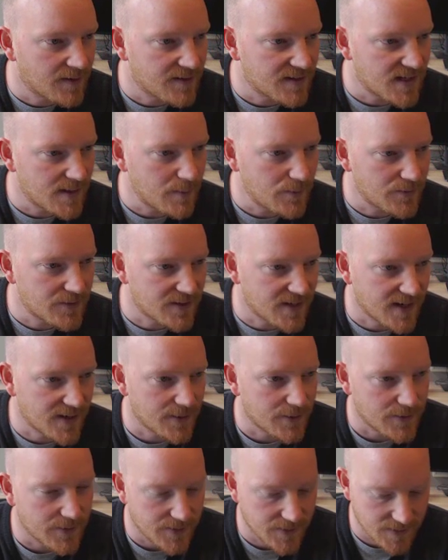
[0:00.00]
sum of
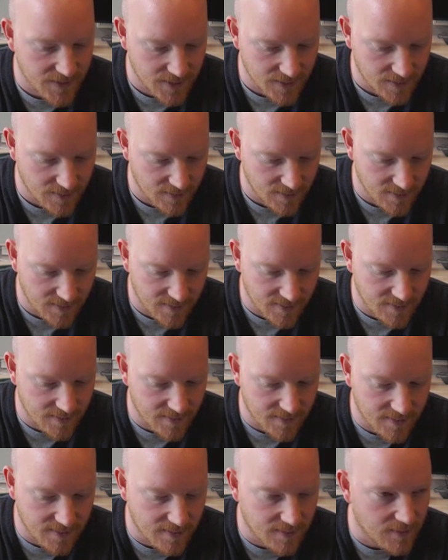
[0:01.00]
sales,
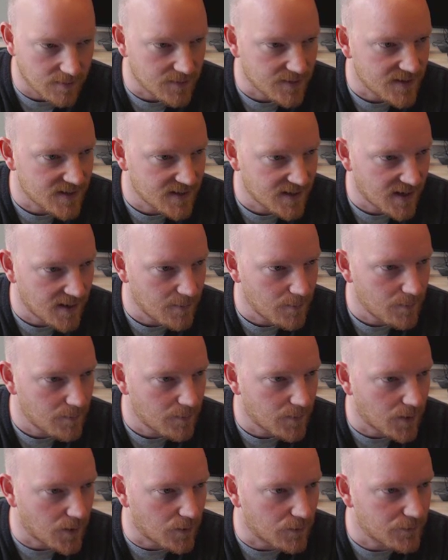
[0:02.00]

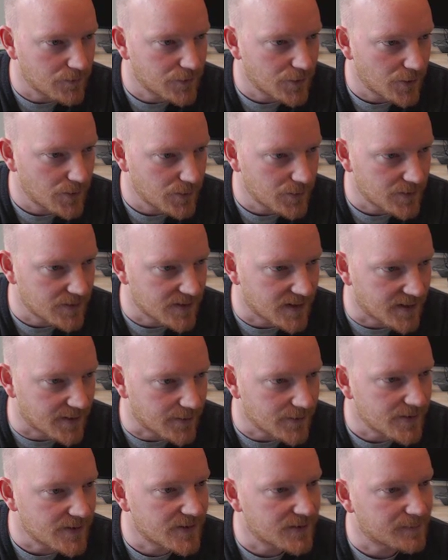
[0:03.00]
sum of total
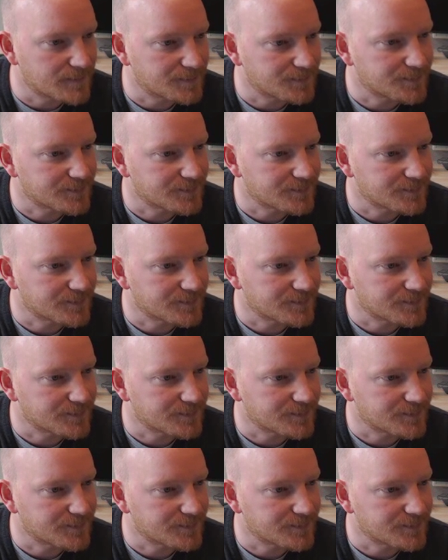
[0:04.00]
sales,